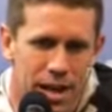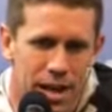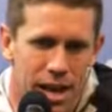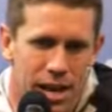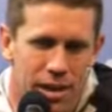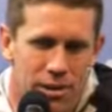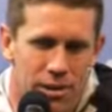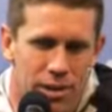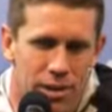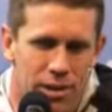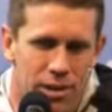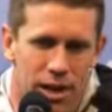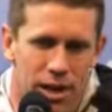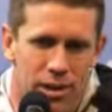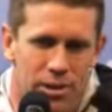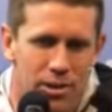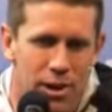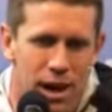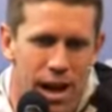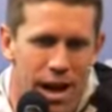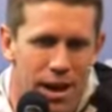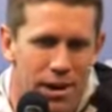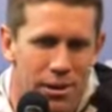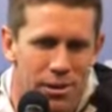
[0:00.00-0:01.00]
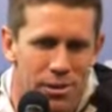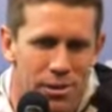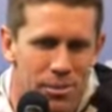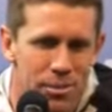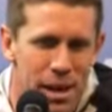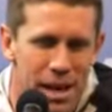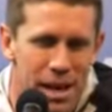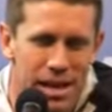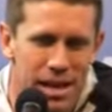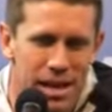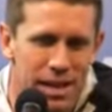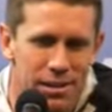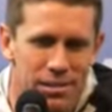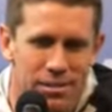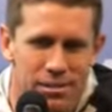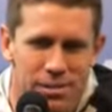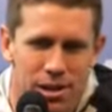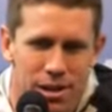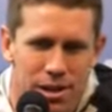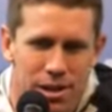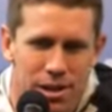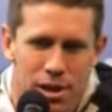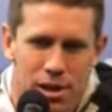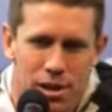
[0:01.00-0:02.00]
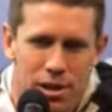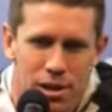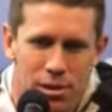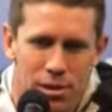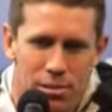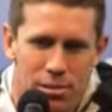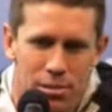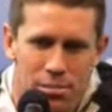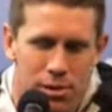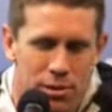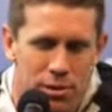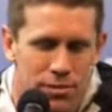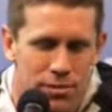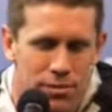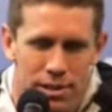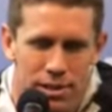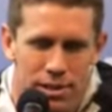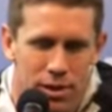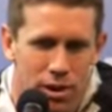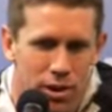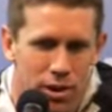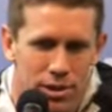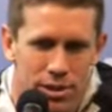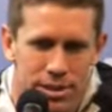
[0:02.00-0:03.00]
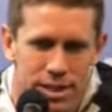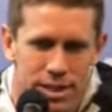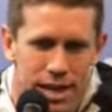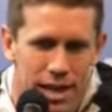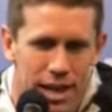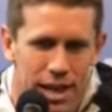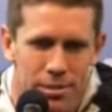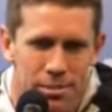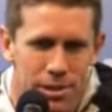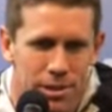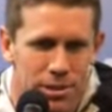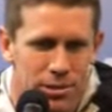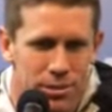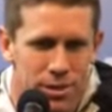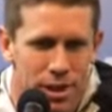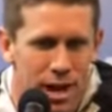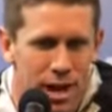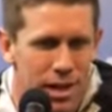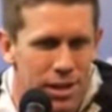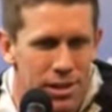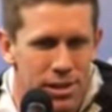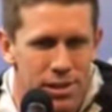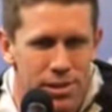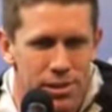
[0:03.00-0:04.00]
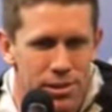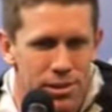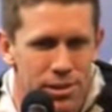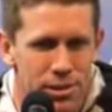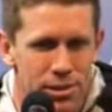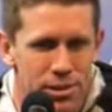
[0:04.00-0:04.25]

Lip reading: don't know. I don't know how you make it perfect all the time. I don't know how I